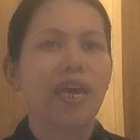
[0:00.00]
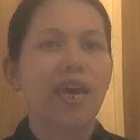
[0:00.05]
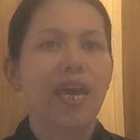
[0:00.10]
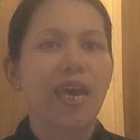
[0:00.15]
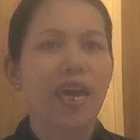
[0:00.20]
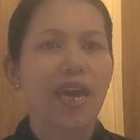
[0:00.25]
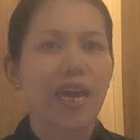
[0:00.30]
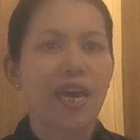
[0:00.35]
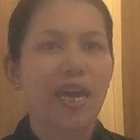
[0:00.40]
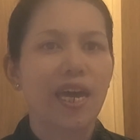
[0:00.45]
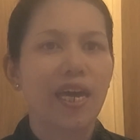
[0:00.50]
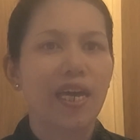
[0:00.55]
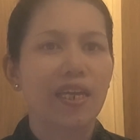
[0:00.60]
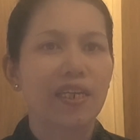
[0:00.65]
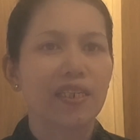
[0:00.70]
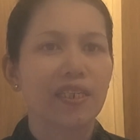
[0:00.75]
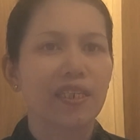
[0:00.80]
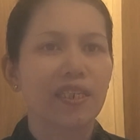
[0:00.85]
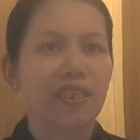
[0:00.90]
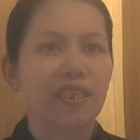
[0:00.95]

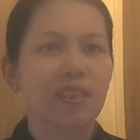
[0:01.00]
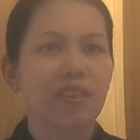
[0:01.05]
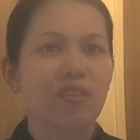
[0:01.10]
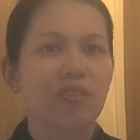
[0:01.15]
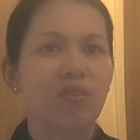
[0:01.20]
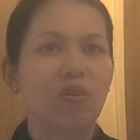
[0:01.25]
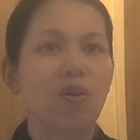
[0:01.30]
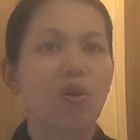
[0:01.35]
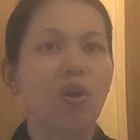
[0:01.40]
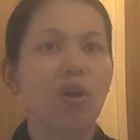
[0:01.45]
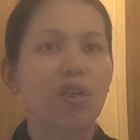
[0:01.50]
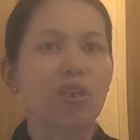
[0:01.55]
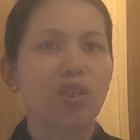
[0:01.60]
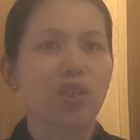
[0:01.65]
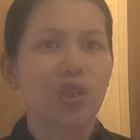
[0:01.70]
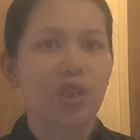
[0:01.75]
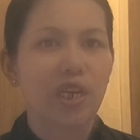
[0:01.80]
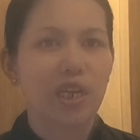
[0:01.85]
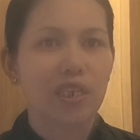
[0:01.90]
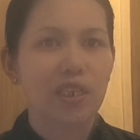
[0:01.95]
and all,
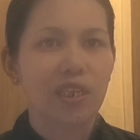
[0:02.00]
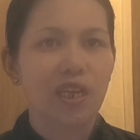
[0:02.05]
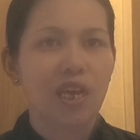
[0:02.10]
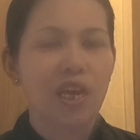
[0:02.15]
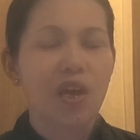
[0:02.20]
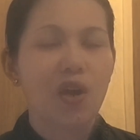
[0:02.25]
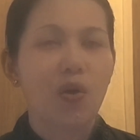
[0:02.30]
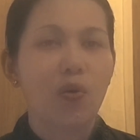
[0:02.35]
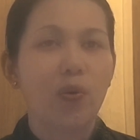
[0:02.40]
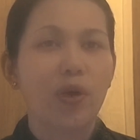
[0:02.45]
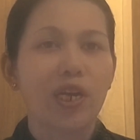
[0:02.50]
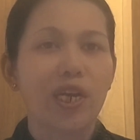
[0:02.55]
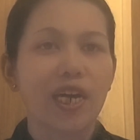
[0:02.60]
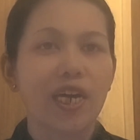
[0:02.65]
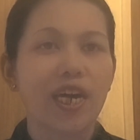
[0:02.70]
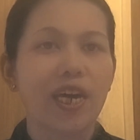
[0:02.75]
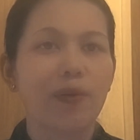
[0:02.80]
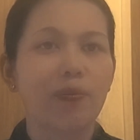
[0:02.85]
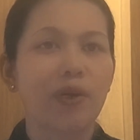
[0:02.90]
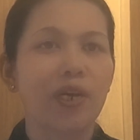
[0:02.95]
so that when I
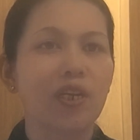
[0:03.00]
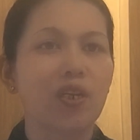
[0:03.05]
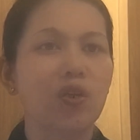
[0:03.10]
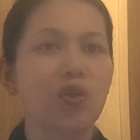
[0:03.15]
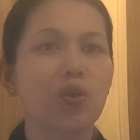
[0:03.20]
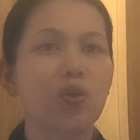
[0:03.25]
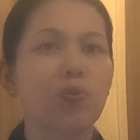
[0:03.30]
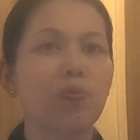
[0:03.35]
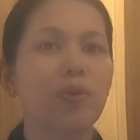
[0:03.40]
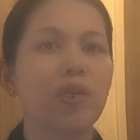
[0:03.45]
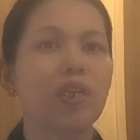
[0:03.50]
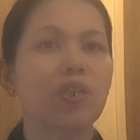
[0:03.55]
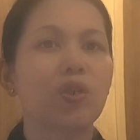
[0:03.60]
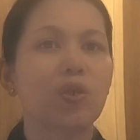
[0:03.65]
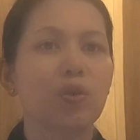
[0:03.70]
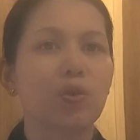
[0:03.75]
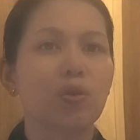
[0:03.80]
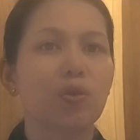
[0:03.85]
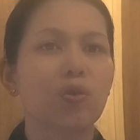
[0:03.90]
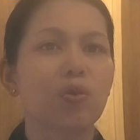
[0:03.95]
have a new
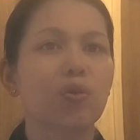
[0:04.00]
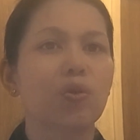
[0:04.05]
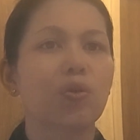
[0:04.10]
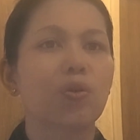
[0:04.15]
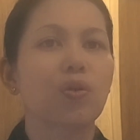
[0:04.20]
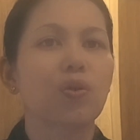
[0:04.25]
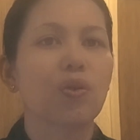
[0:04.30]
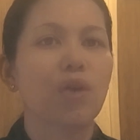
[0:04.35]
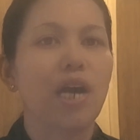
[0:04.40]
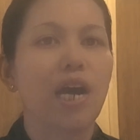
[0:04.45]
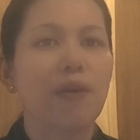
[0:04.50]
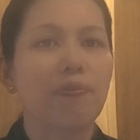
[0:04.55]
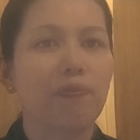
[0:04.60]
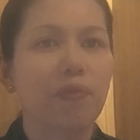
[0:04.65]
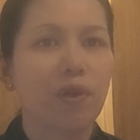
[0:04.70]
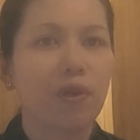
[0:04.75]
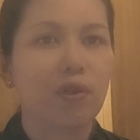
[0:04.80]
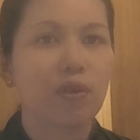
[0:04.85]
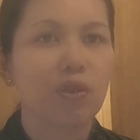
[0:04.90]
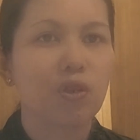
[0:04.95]
video to
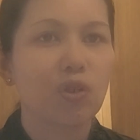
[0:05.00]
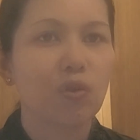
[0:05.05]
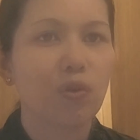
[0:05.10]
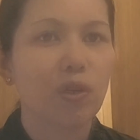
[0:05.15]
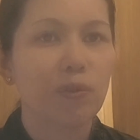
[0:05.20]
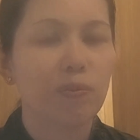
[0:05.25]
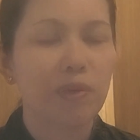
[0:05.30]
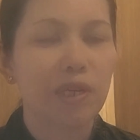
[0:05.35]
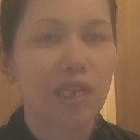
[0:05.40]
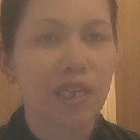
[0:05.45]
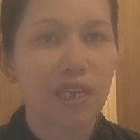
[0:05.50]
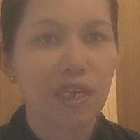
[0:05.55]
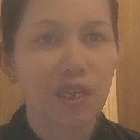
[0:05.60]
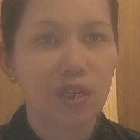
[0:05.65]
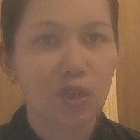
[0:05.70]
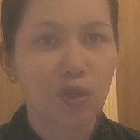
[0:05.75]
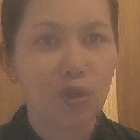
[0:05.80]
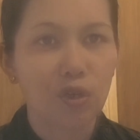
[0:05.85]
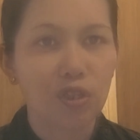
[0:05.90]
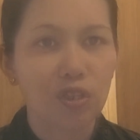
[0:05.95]
upload, you will be
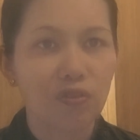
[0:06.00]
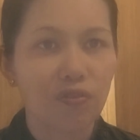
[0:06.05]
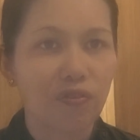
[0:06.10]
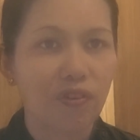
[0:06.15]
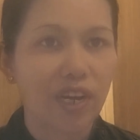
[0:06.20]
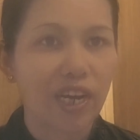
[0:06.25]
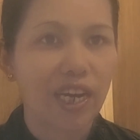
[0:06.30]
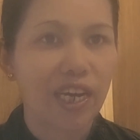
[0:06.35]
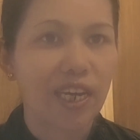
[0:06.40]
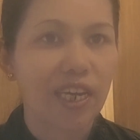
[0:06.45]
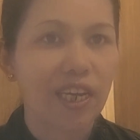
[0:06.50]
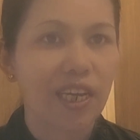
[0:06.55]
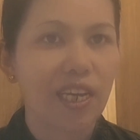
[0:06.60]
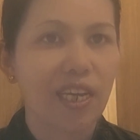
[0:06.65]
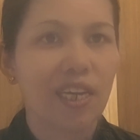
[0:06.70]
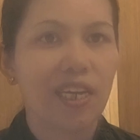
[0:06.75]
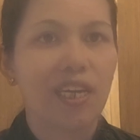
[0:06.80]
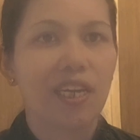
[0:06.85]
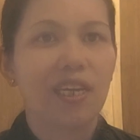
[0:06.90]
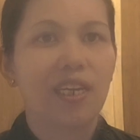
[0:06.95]
notified
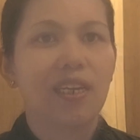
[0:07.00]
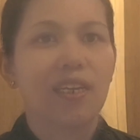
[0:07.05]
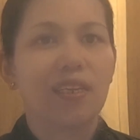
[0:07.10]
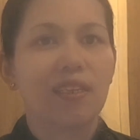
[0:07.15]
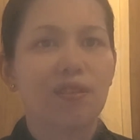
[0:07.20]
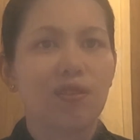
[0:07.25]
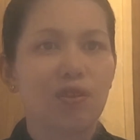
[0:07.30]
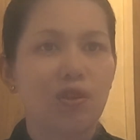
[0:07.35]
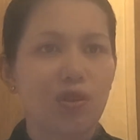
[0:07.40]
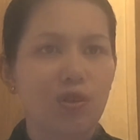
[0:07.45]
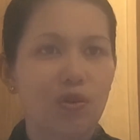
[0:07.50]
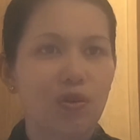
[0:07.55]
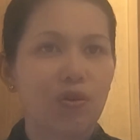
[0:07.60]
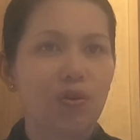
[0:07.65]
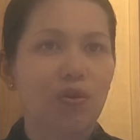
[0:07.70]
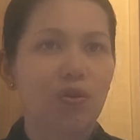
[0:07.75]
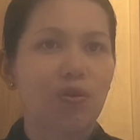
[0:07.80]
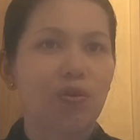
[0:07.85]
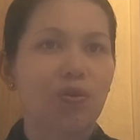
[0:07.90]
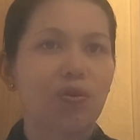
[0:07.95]
to
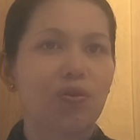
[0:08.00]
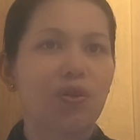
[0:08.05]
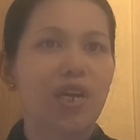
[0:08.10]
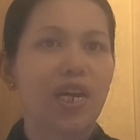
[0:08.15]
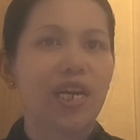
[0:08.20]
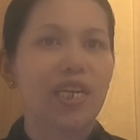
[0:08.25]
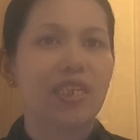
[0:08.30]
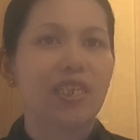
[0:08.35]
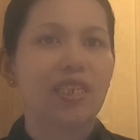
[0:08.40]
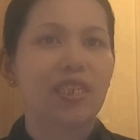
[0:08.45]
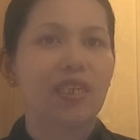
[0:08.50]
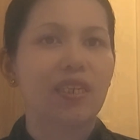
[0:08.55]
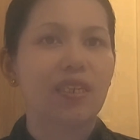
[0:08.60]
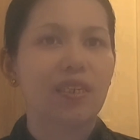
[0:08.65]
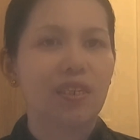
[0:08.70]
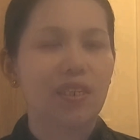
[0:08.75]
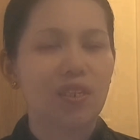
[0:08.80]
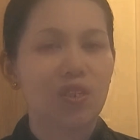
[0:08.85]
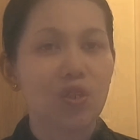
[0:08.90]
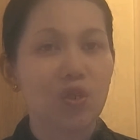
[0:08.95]
you guys,
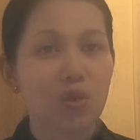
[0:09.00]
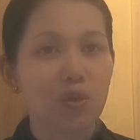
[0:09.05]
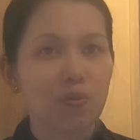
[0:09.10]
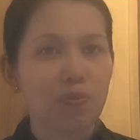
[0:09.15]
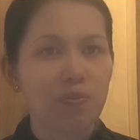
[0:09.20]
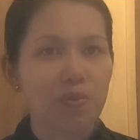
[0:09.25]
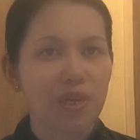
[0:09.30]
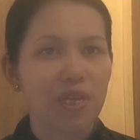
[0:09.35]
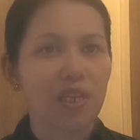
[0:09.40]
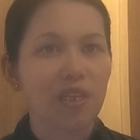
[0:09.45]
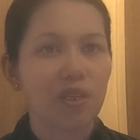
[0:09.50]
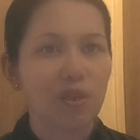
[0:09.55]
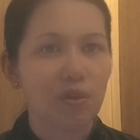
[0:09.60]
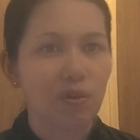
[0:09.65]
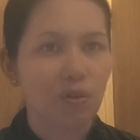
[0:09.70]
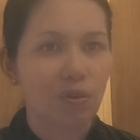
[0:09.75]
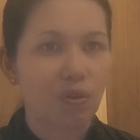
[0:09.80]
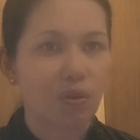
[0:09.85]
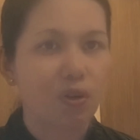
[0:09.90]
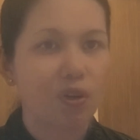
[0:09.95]
new
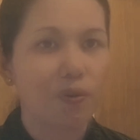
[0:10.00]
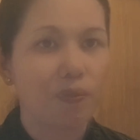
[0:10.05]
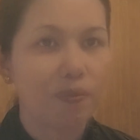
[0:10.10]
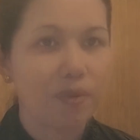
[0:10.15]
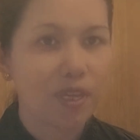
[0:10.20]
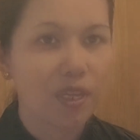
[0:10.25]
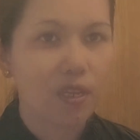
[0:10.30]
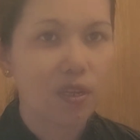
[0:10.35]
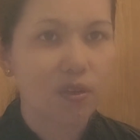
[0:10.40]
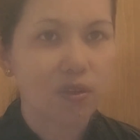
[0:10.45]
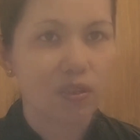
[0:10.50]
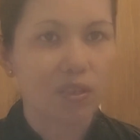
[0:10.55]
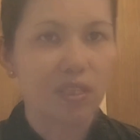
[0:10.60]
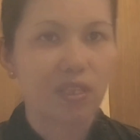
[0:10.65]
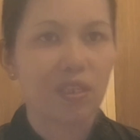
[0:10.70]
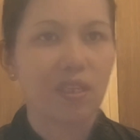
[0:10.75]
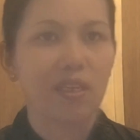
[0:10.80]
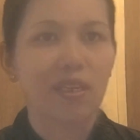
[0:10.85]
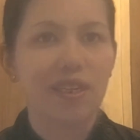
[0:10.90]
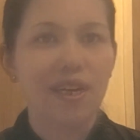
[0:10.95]
video or videos.
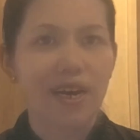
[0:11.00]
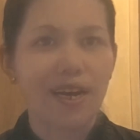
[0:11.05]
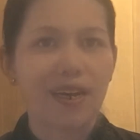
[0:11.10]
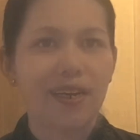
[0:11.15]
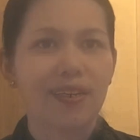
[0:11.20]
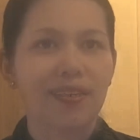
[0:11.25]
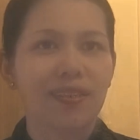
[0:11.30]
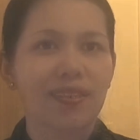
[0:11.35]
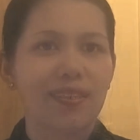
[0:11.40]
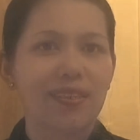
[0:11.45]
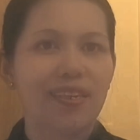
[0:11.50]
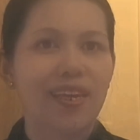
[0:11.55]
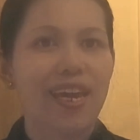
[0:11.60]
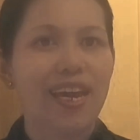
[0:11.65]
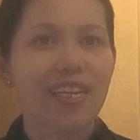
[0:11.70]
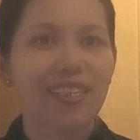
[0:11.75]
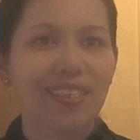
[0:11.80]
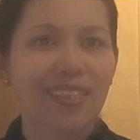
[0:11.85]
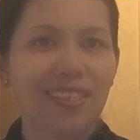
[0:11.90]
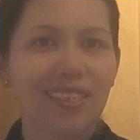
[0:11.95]
Yeah,
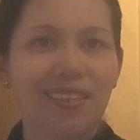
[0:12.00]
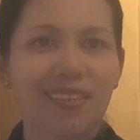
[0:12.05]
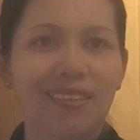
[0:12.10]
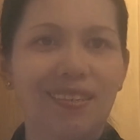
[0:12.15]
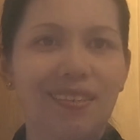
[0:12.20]
yes.